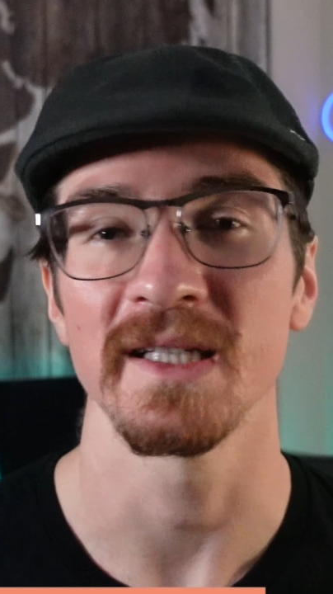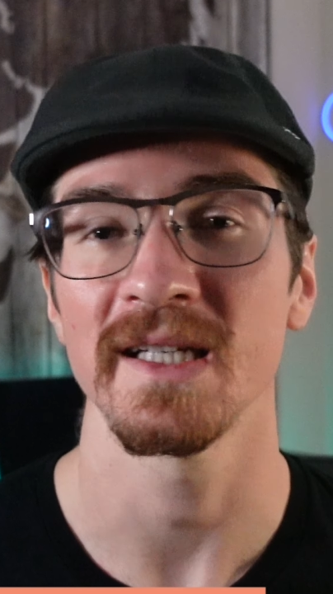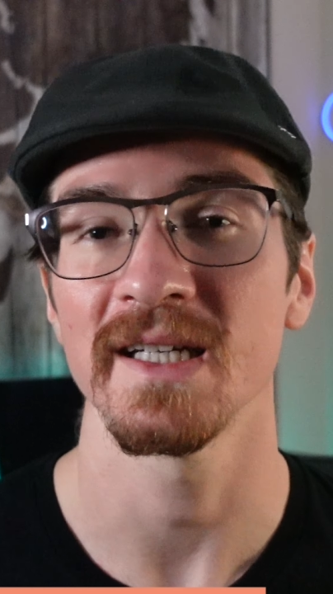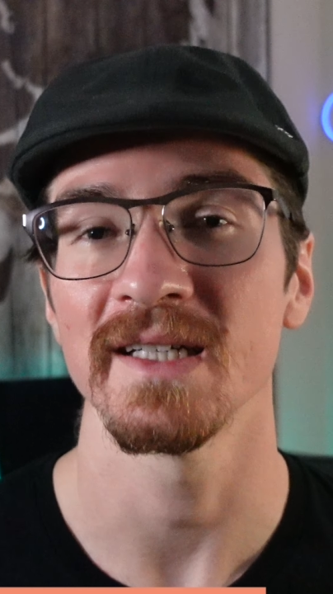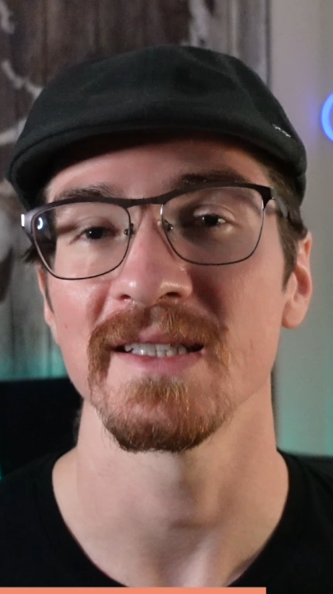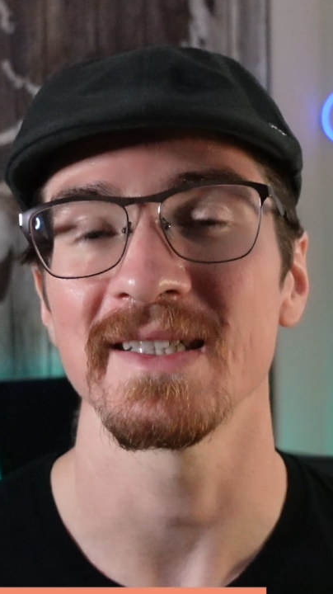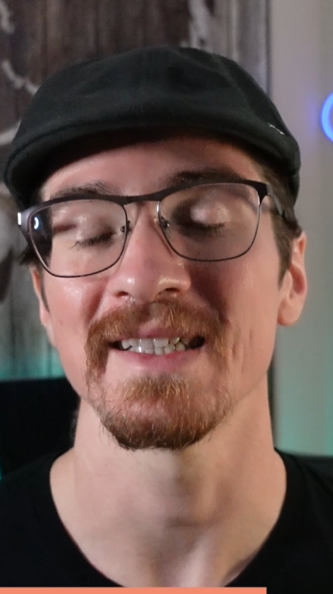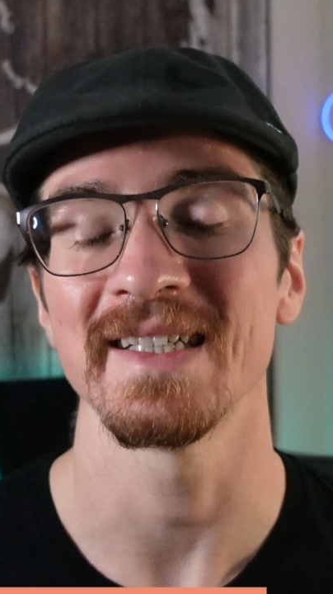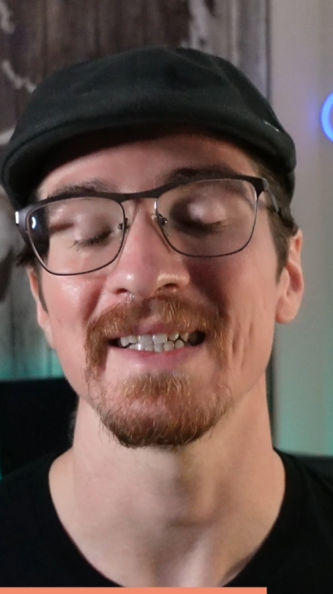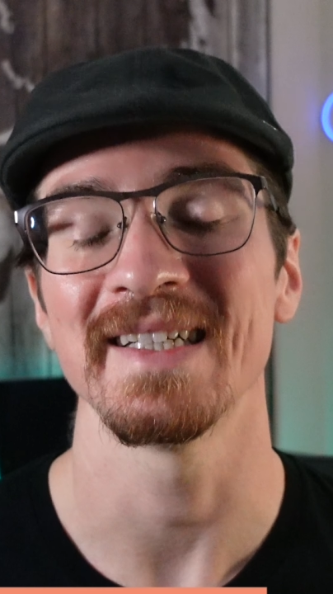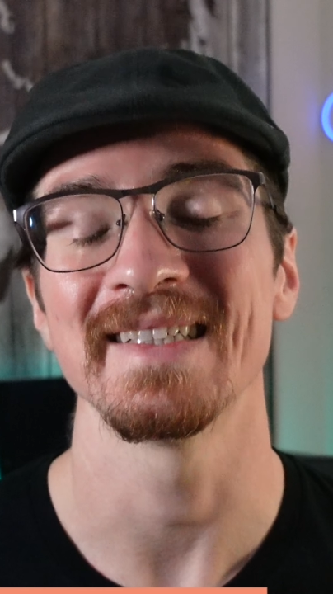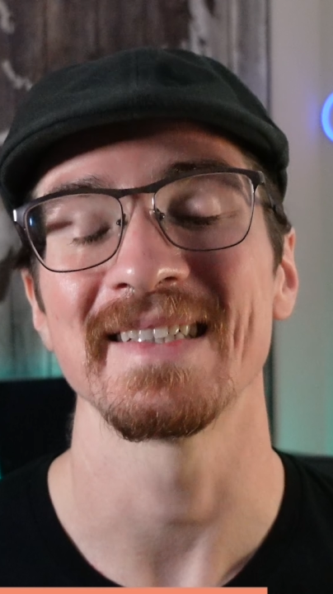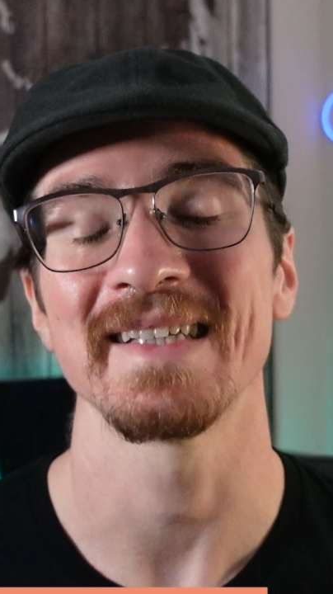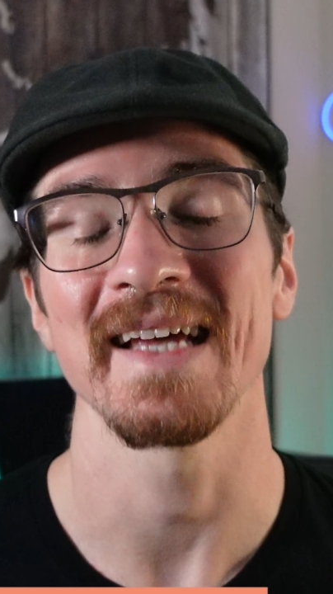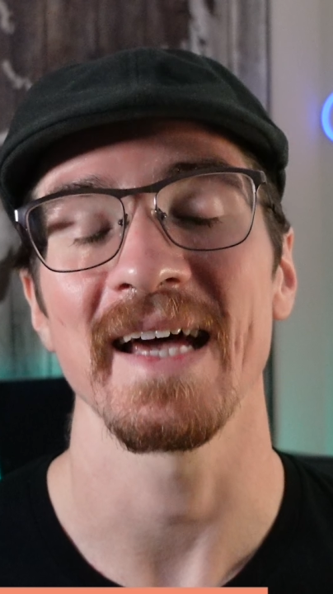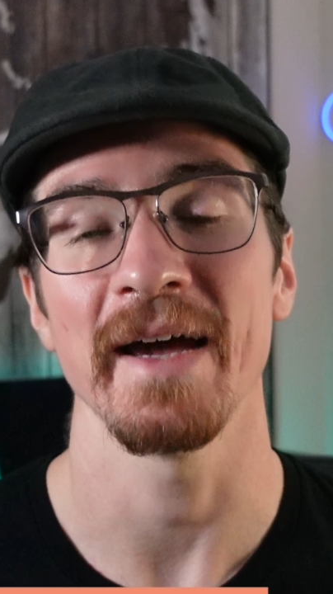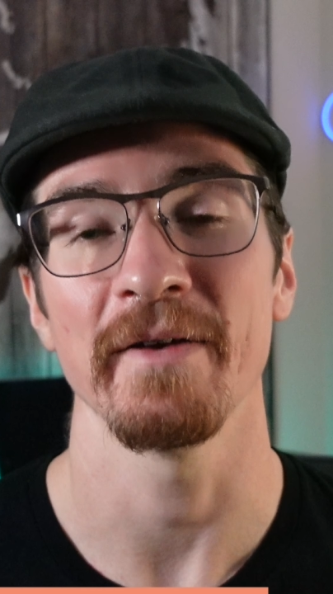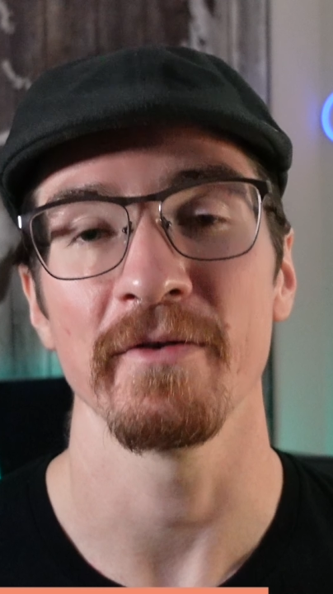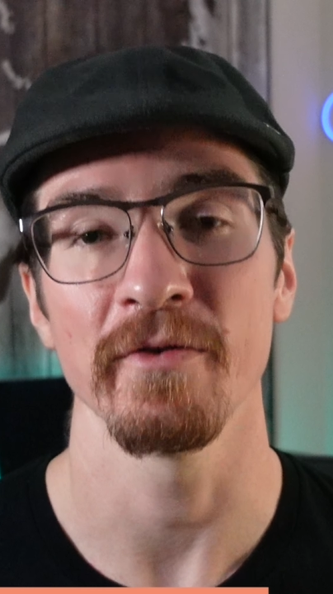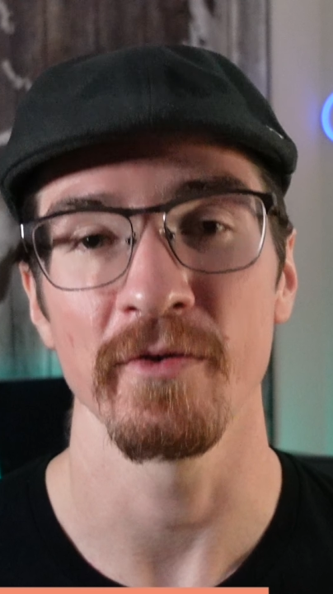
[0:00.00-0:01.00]
because it is
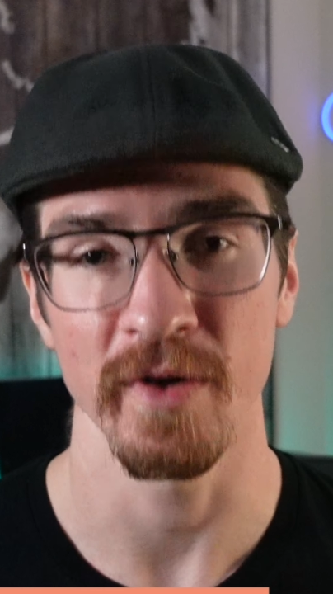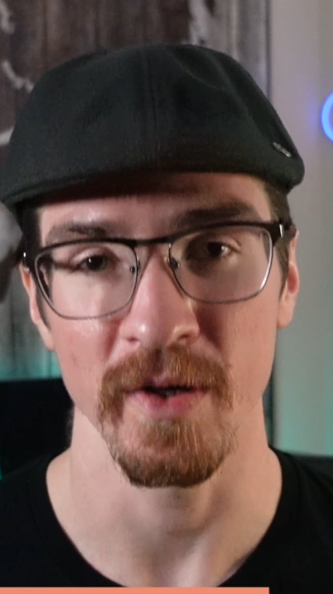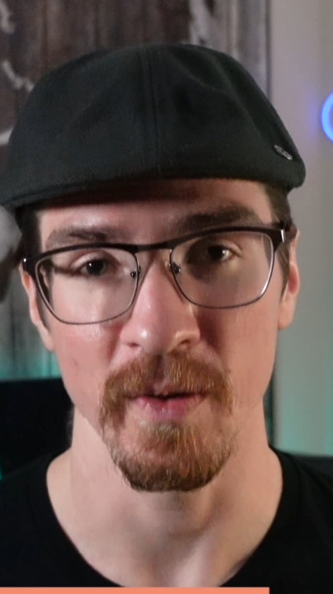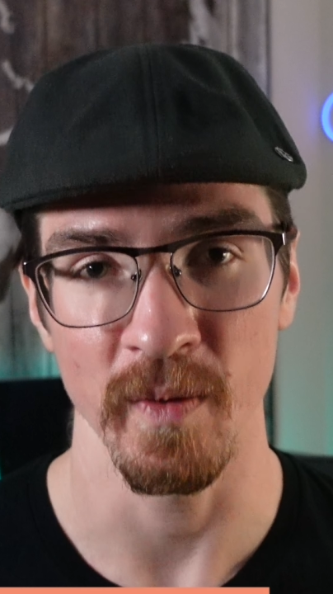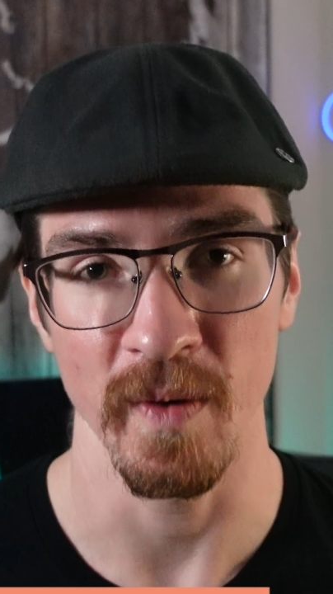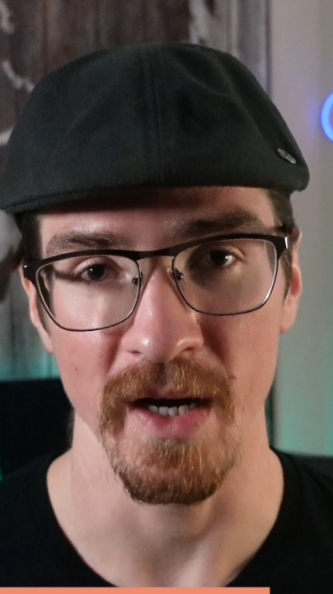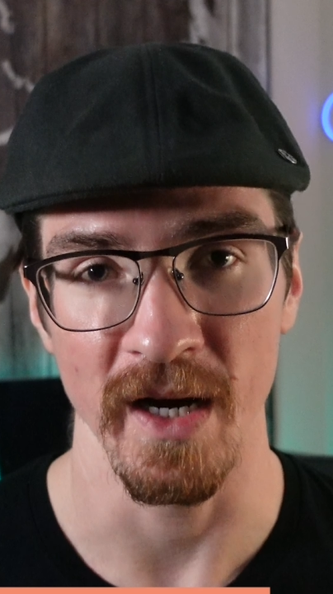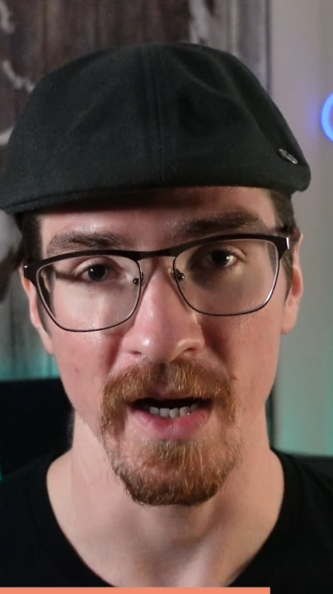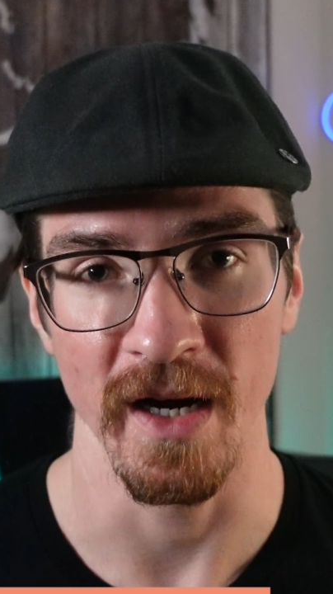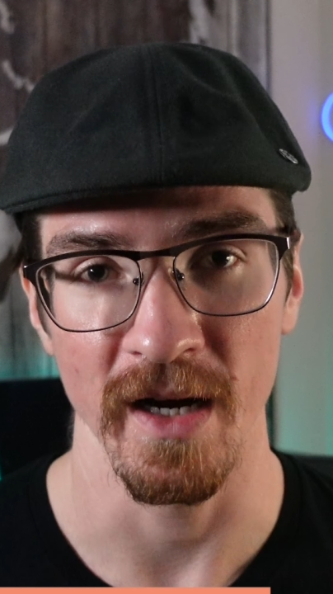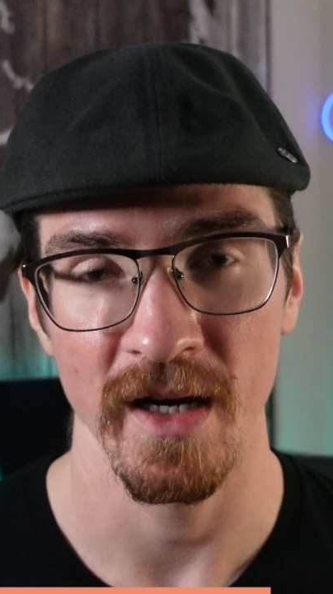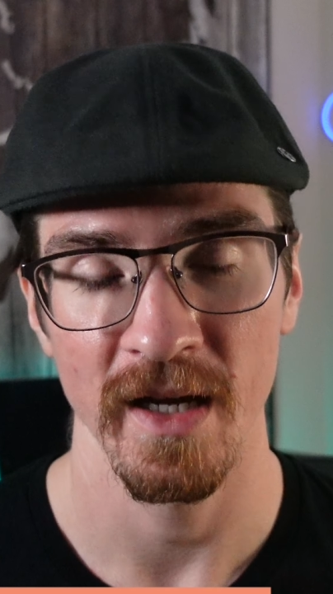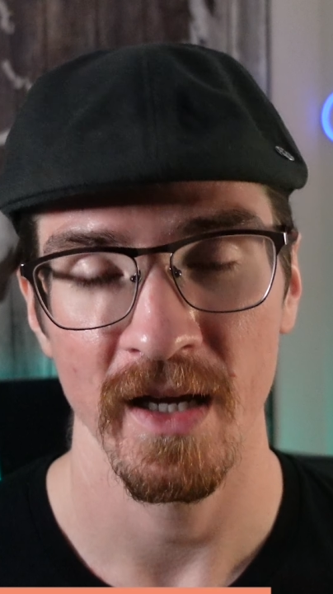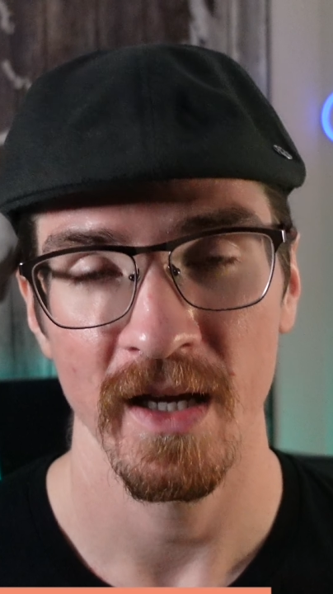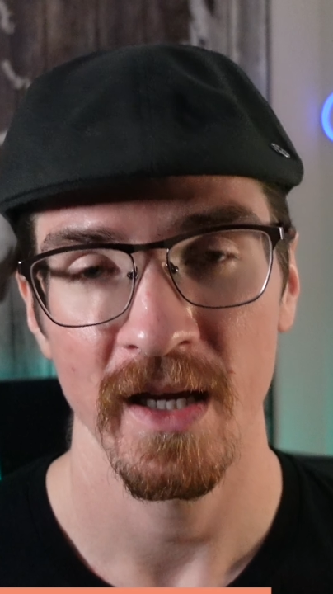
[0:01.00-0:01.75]
everywhere.